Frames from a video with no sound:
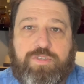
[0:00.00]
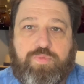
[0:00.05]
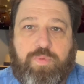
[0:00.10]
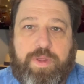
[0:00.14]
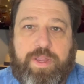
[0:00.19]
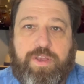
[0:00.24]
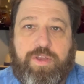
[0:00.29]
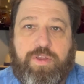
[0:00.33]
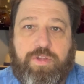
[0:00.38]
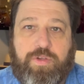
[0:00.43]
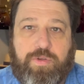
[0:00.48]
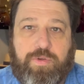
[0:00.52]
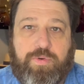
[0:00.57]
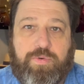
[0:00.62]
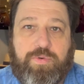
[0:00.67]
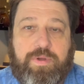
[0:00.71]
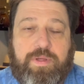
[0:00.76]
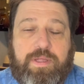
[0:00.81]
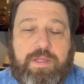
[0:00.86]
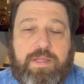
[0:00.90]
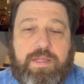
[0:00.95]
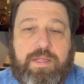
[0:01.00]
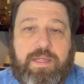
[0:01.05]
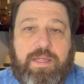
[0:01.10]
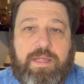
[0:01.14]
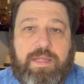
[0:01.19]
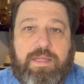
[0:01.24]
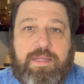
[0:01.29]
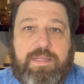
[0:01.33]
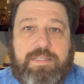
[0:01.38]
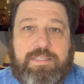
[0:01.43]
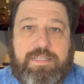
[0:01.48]
we knew
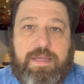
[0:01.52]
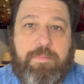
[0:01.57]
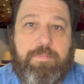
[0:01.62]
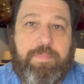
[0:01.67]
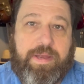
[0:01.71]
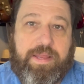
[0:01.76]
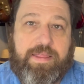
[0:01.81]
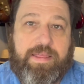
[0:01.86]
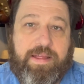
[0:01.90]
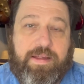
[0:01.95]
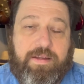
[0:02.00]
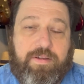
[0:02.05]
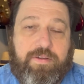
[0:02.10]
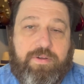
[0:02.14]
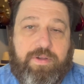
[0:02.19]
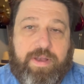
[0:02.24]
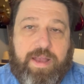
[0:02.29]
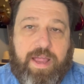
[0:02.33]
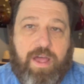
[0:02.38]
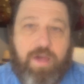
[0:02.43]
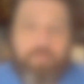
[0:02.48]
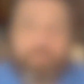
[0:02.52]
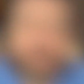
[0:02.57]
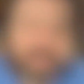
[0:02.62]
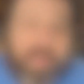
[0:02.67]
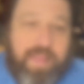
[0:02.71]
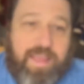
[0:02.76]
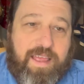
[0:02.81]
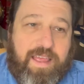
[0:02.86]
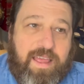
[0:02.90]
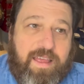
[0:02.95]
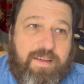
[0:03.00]
somebody there who could help
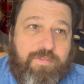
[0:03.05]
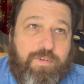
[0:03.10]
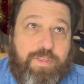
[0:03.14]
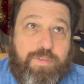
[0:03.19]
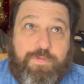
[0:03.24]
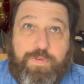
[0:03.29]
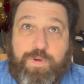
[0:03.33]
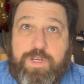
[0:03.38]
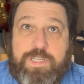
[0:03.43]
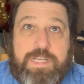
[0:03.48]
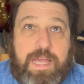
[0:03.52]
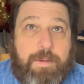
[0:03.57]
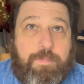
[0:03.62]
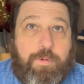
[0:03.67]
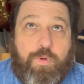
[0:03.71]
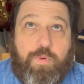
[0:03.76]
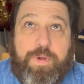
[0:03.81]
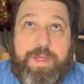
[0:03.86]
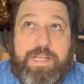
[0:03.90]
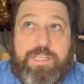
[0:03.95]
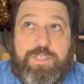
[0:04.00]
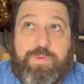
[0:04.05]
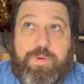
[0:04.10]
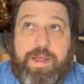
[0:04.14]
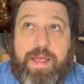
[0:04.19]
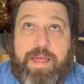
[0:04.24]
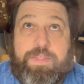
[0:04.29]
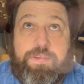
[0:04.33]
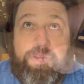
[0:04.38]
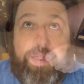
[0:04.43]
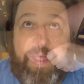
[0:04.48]
us. For the first couple weeks, we either